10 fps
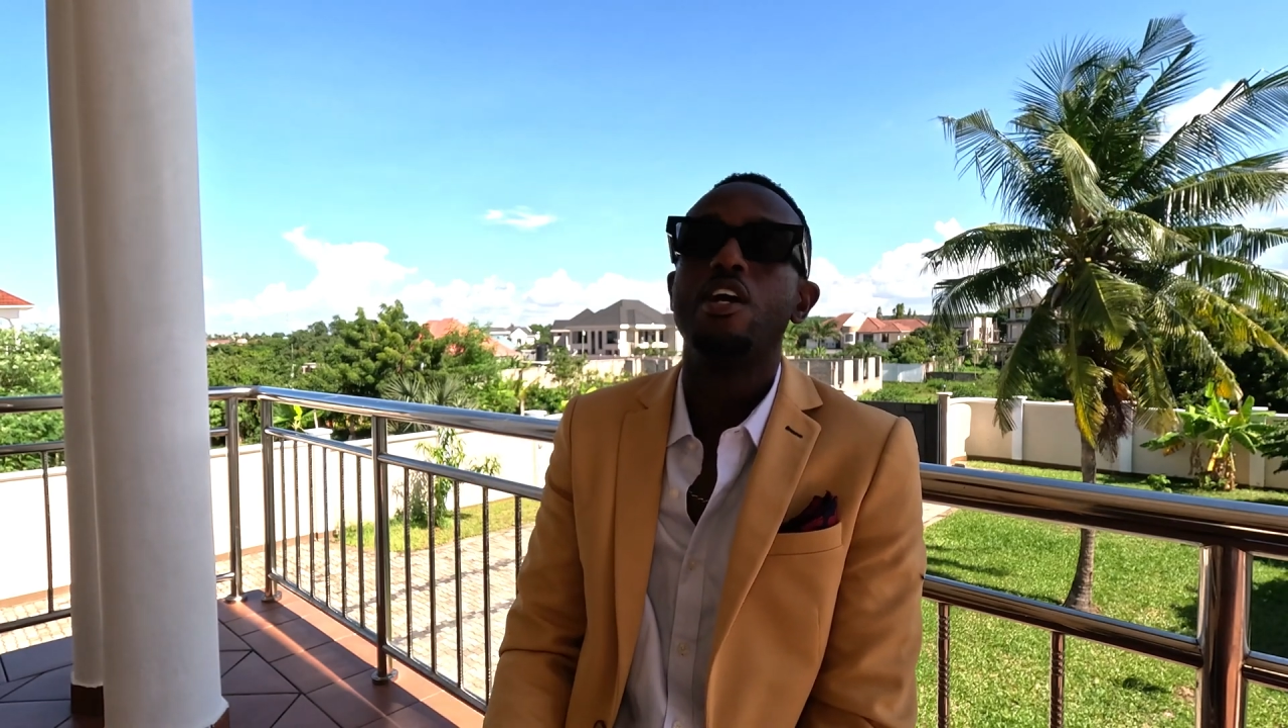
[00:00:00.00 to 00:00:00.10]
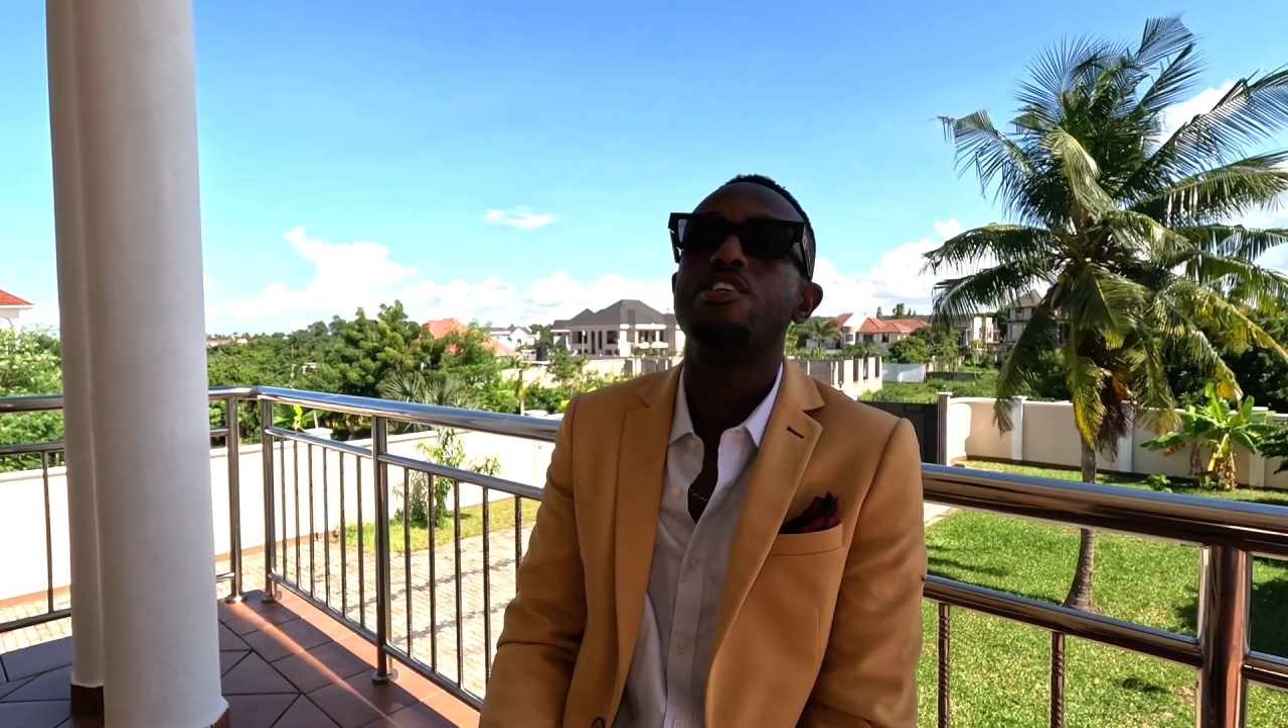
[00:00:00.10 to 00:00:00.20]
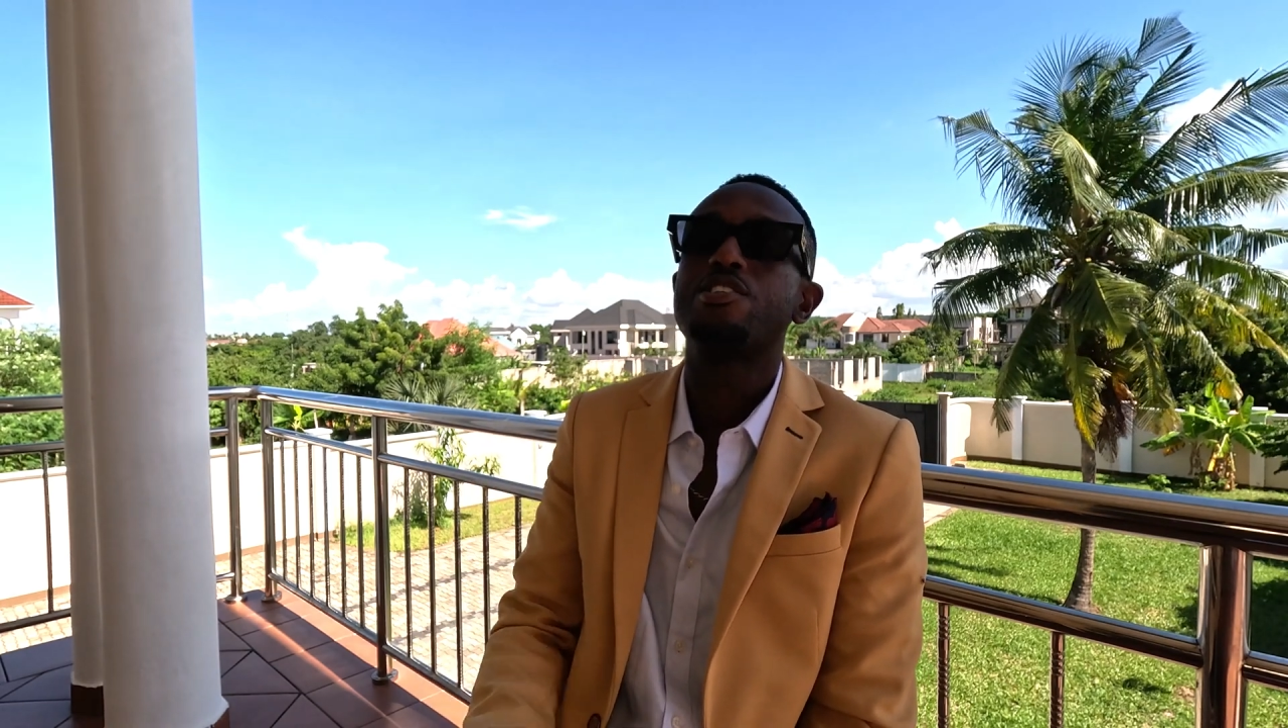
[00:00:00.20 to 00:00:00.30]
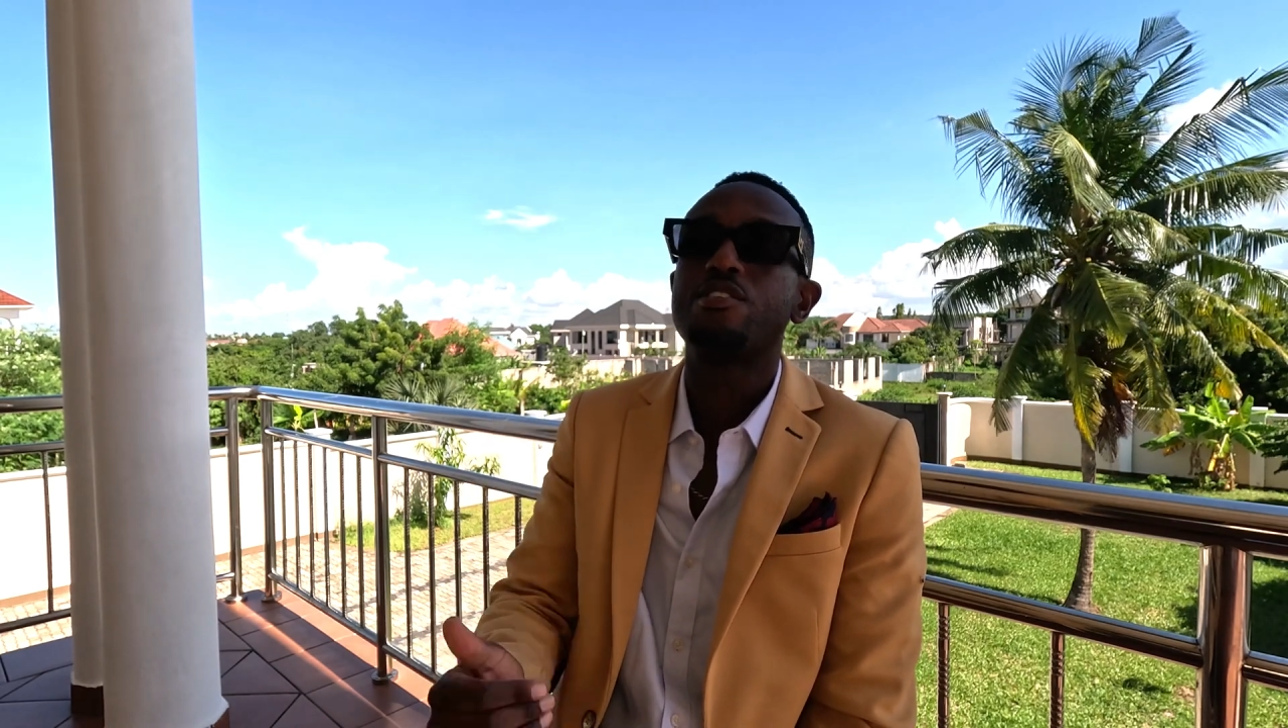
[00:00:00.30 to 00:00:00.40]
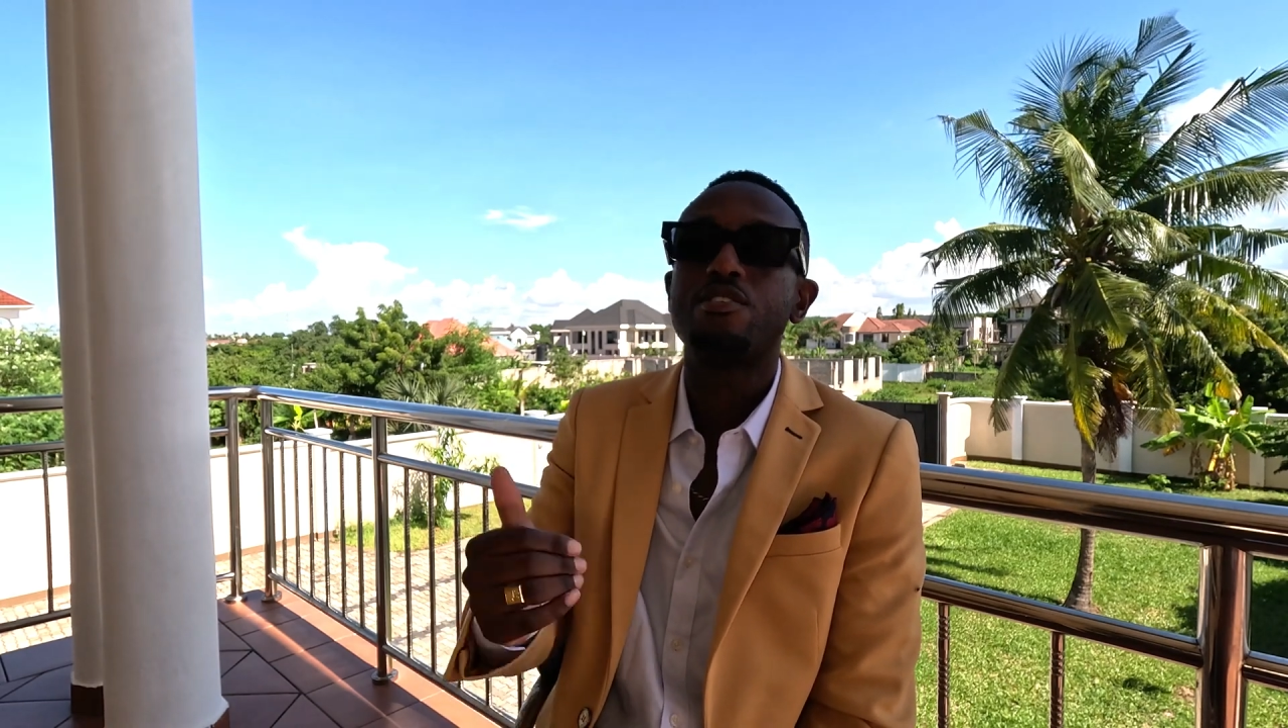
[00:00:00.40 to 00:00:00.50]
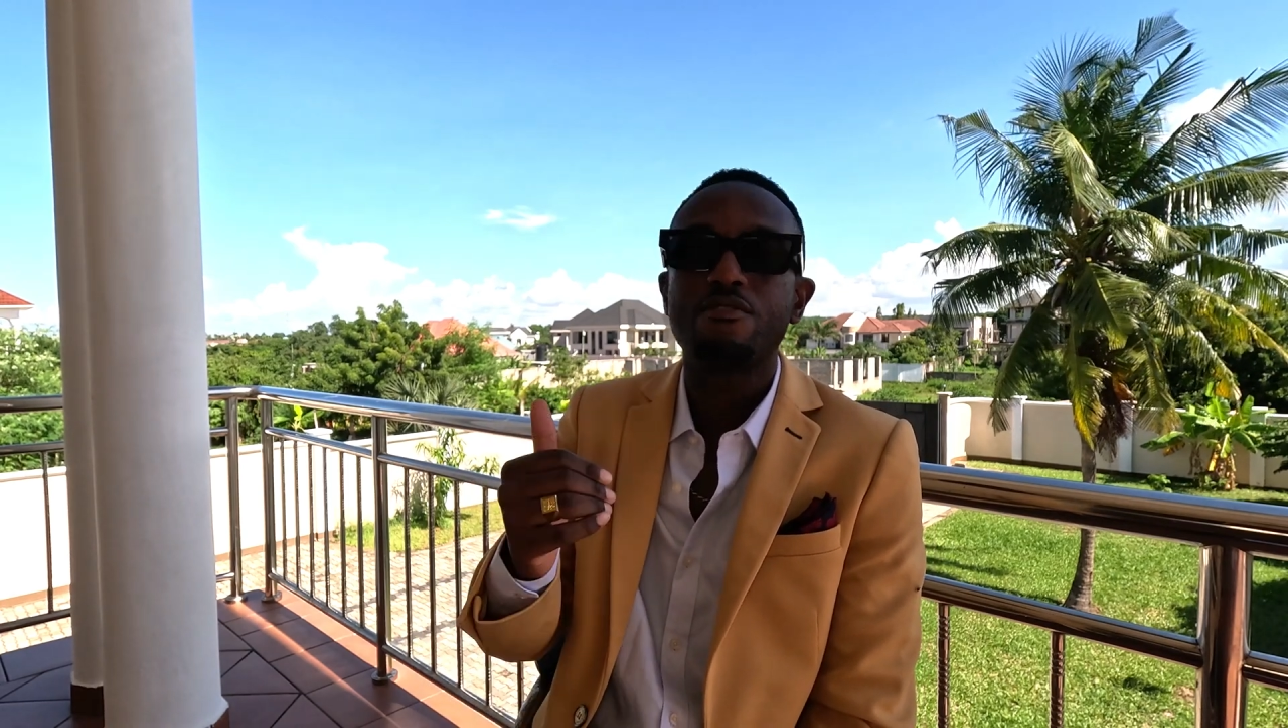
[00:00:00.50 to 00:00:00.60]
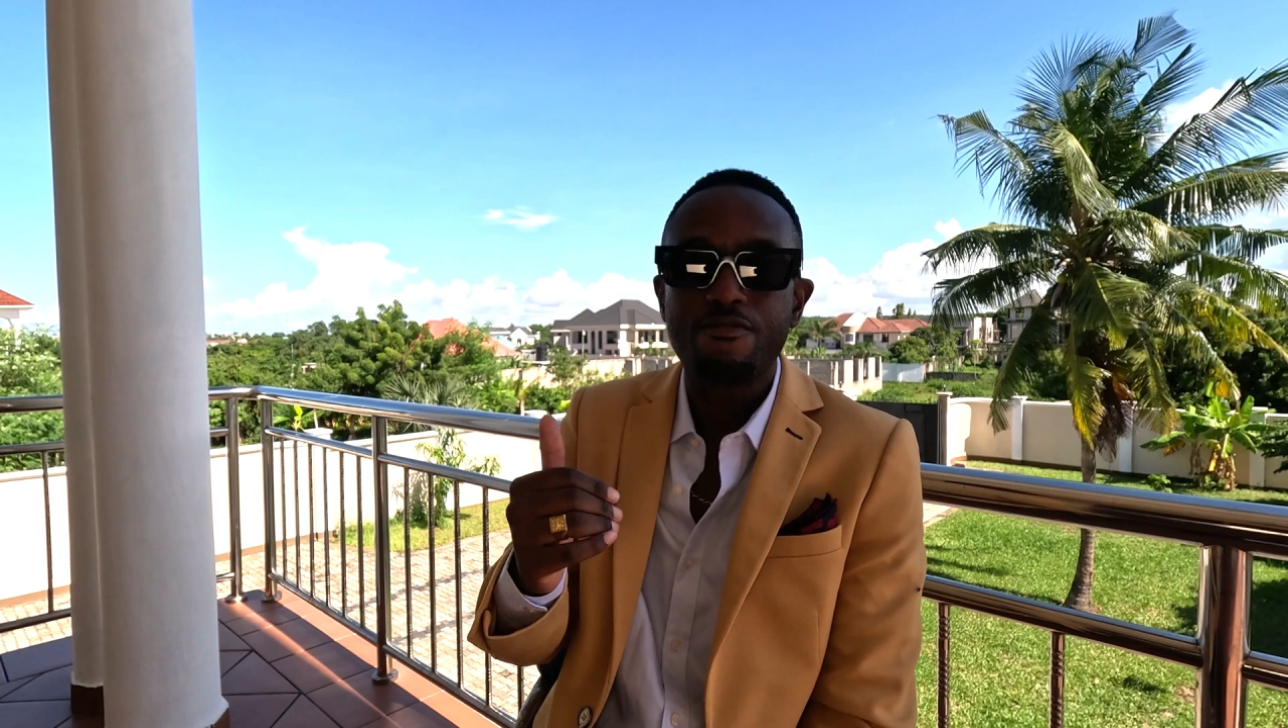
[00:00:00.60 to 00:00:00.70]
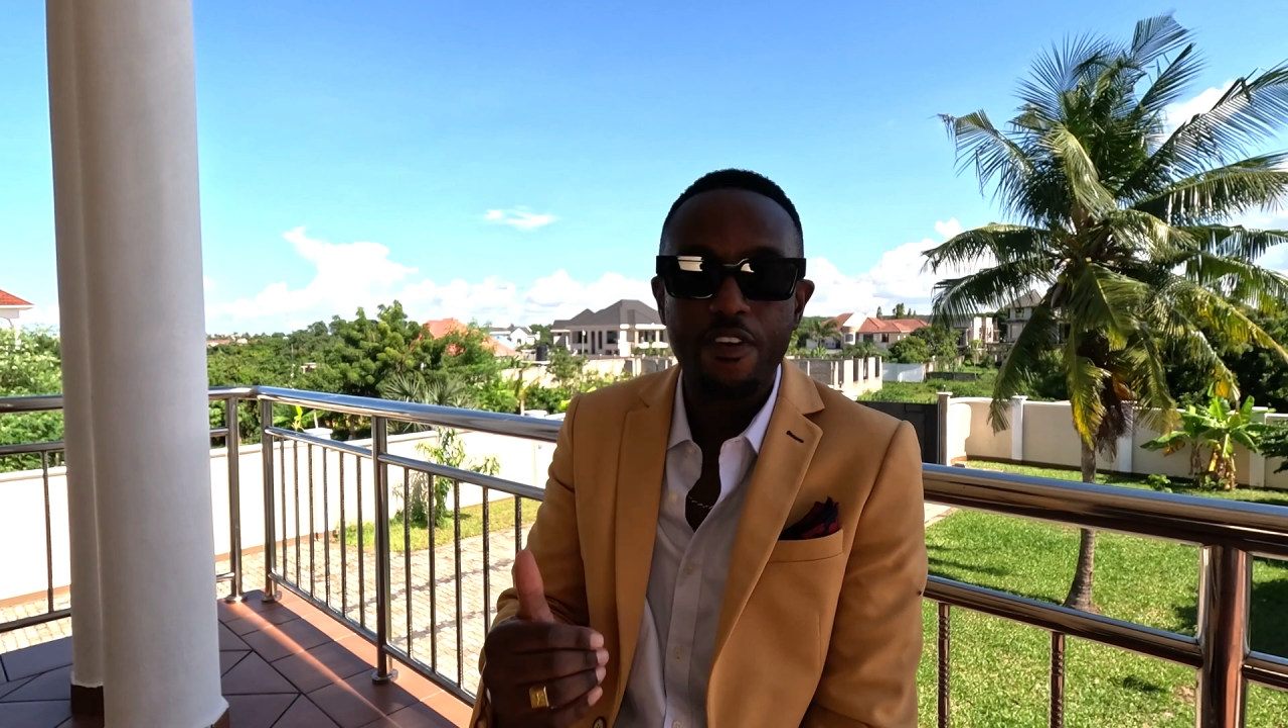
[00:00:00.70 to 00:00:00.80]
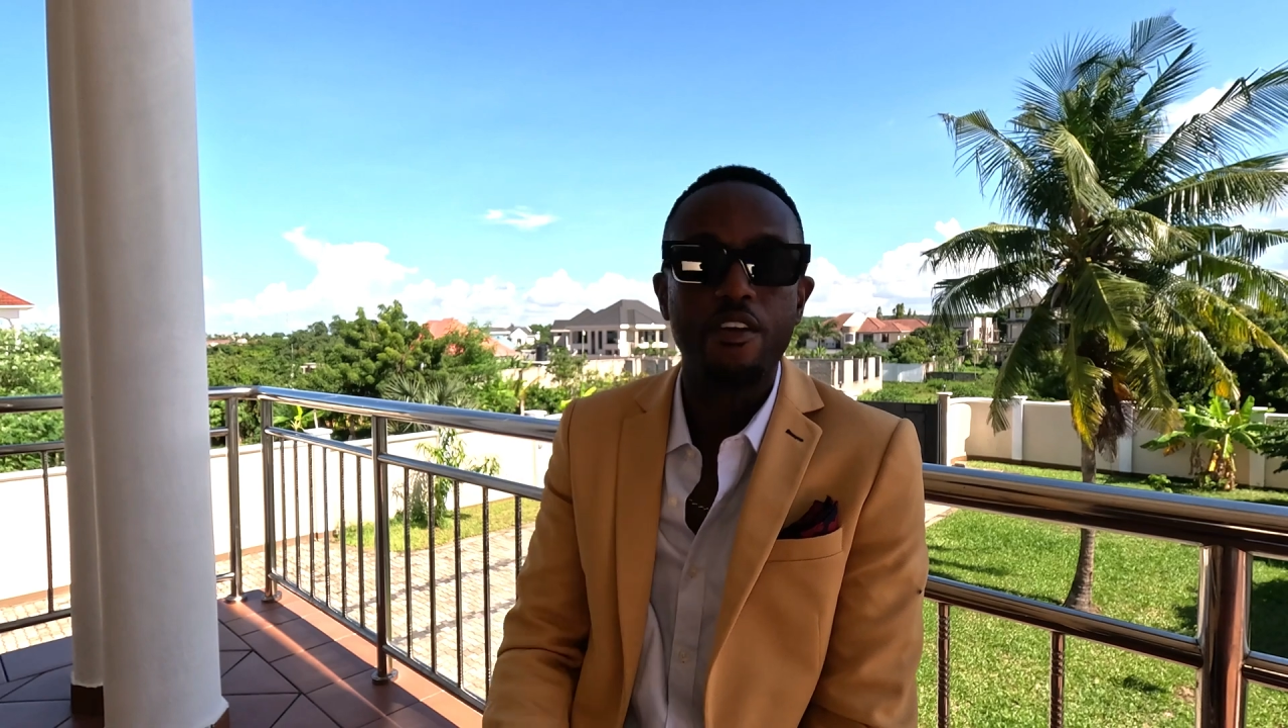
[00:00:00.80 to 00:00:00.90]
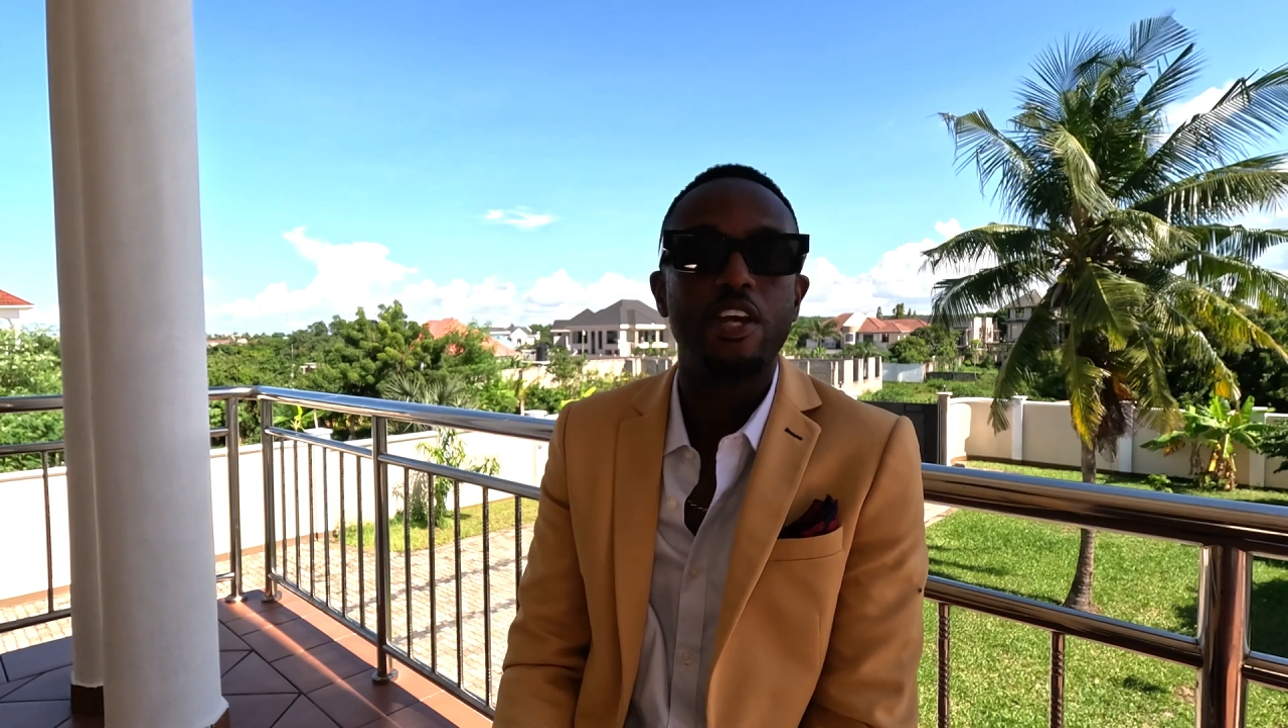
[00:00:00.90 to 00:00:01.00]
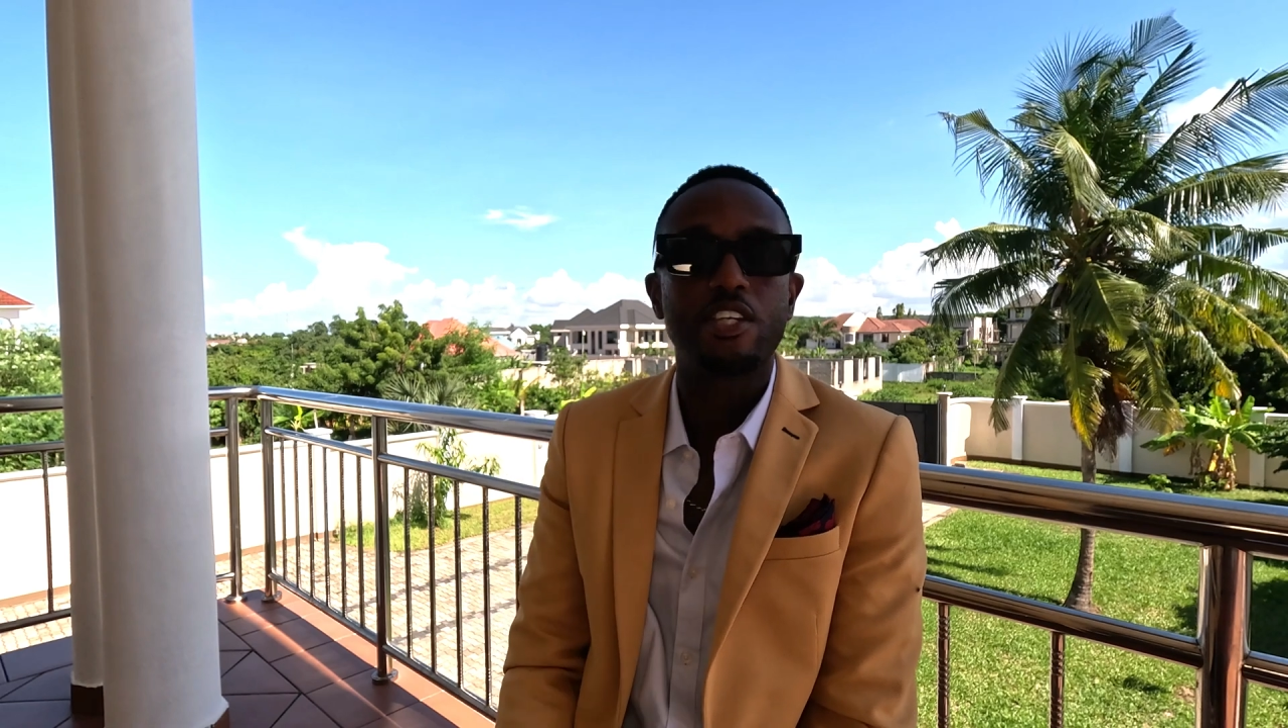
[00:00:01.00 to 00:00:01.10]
it's very